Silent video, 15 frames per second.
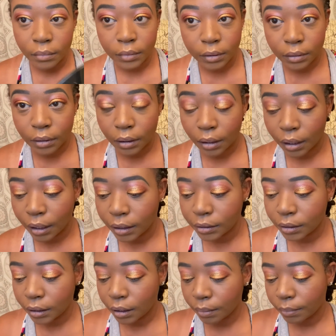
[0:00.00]
So the last
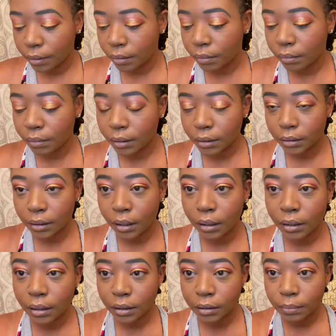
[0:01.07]
thing I'm gonna do is
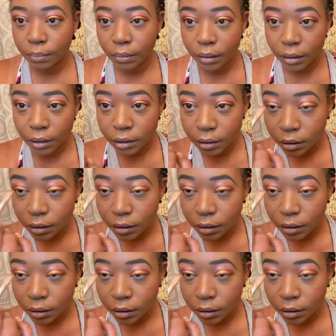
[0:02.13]
take this brush,